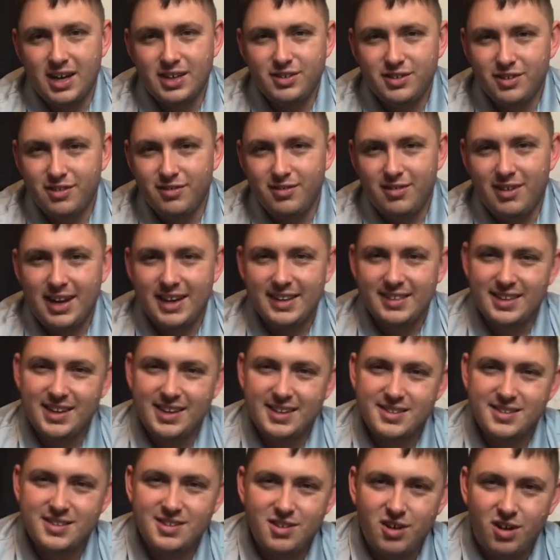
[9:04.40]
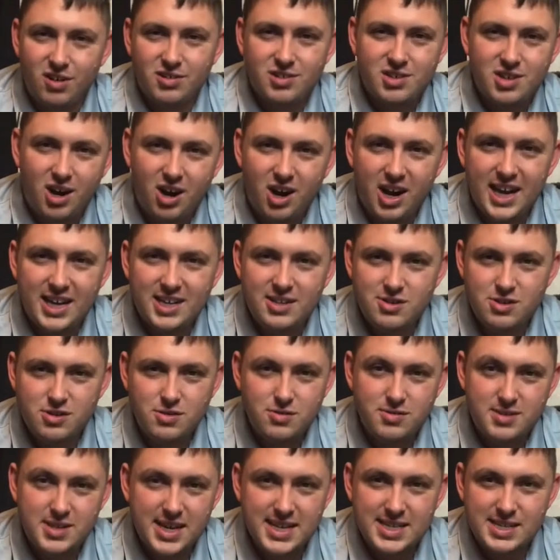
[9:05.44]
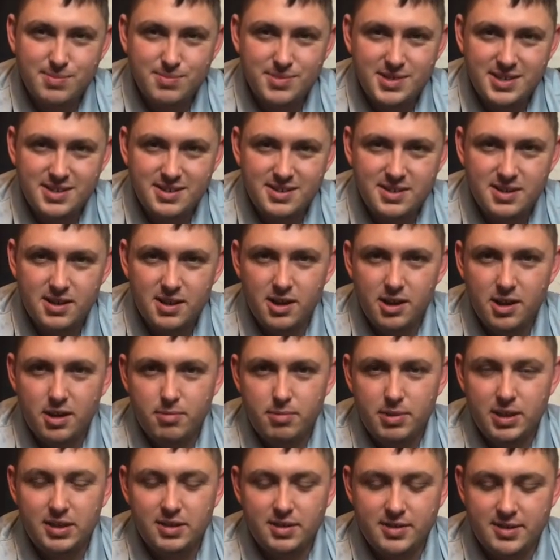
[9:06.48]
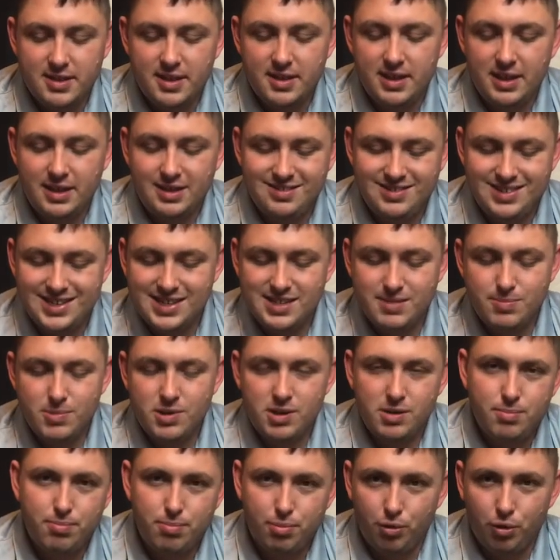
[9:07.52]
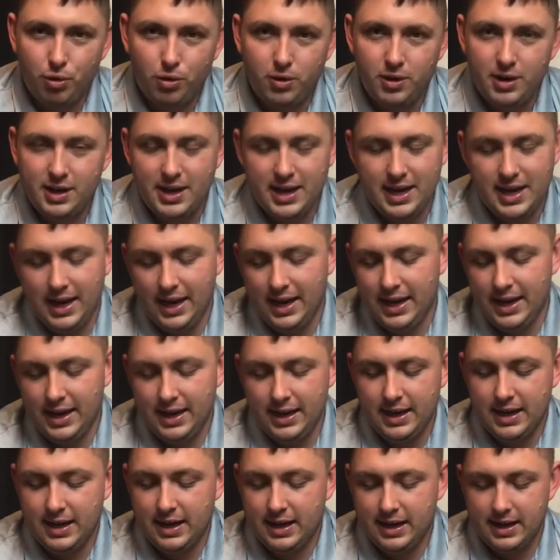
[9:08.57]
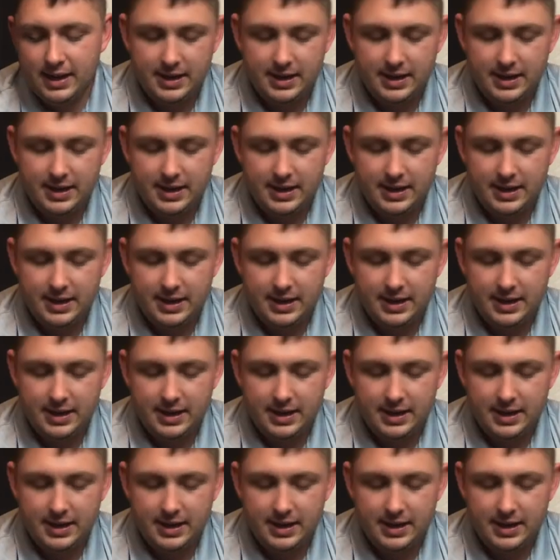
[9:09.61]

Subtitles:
don't like that it's not tied to Desmond, because I think Desmond brought a